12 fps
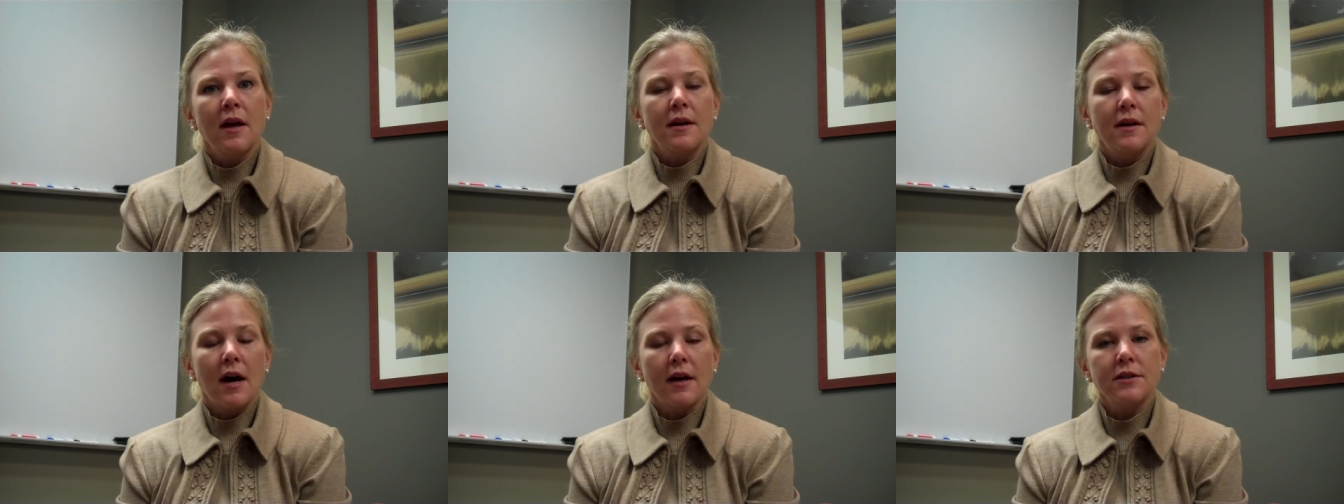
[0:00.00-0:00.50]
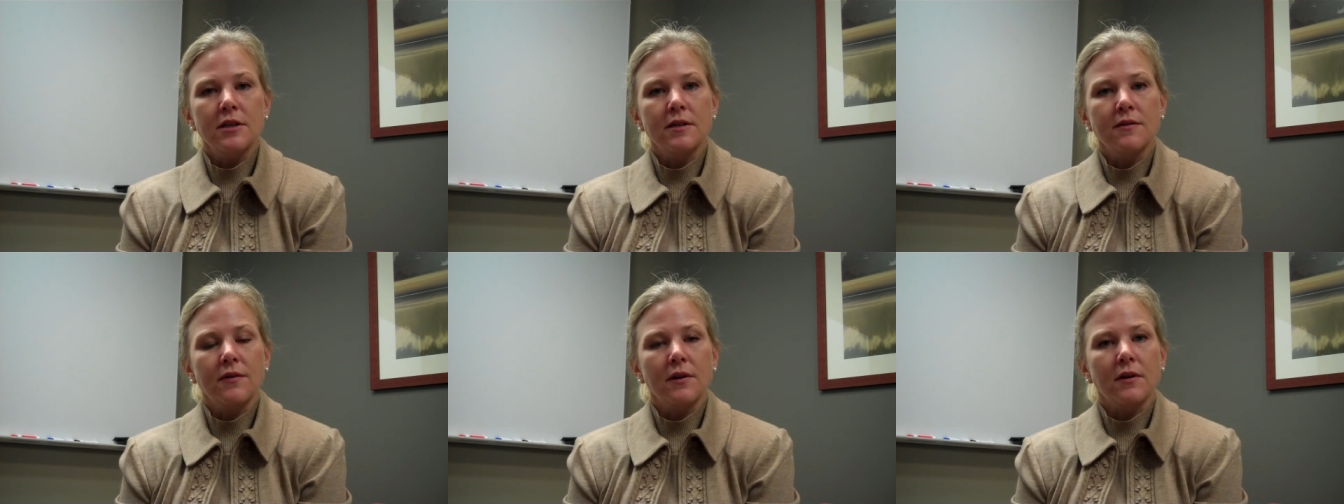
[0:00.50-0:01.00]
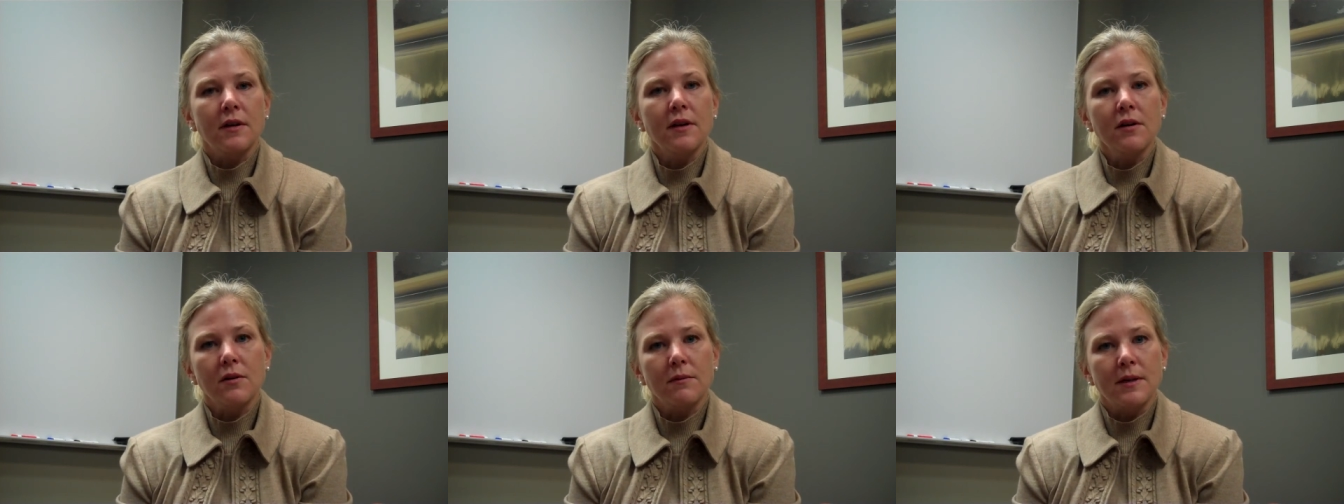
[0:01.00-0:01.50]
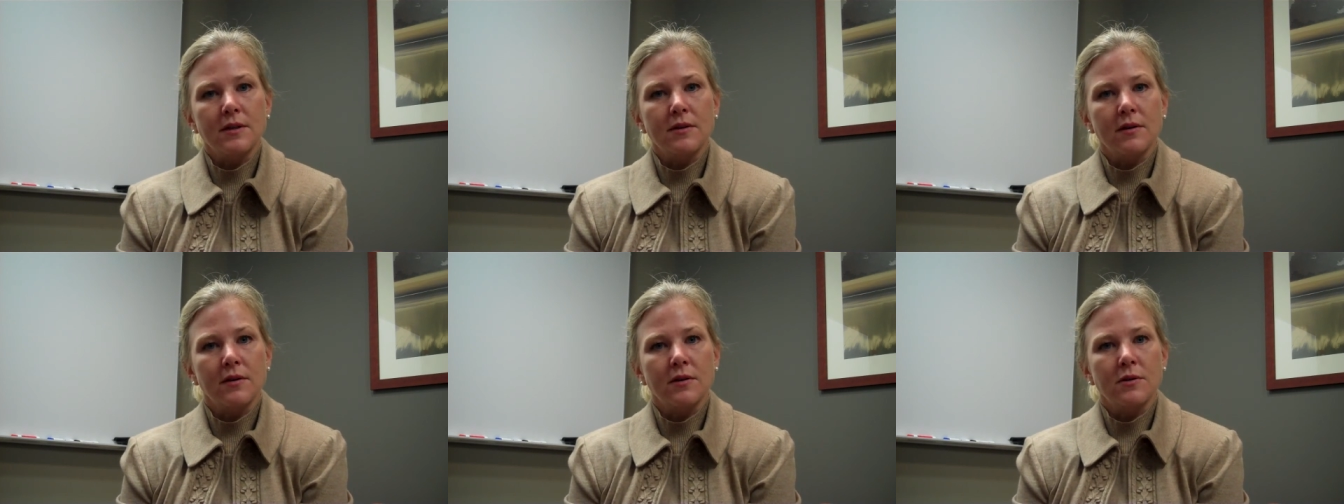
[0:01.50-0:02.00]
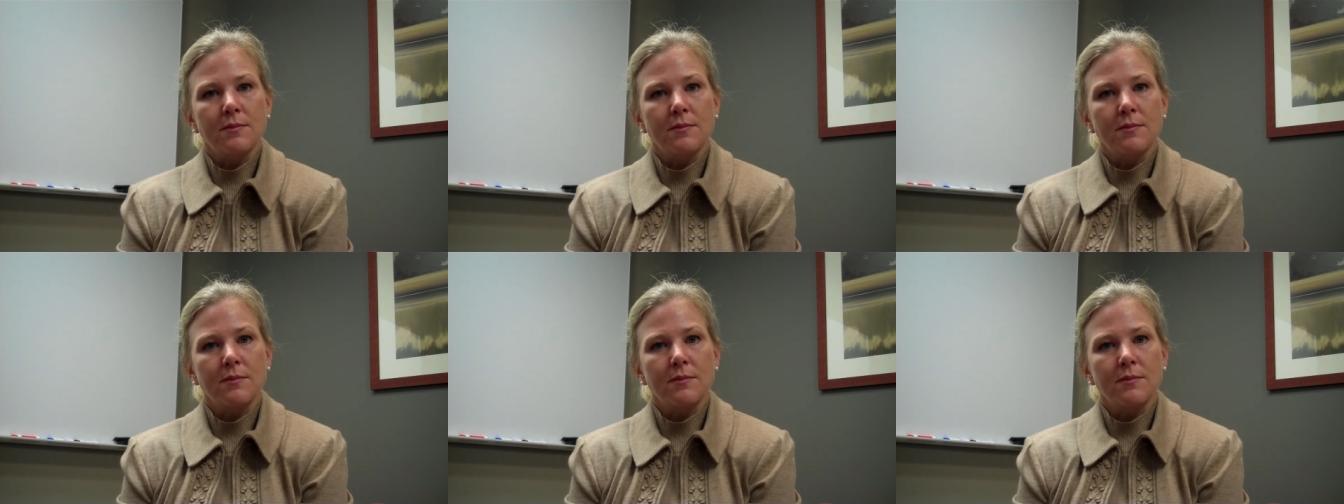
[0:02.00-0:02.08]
not just for clinical research,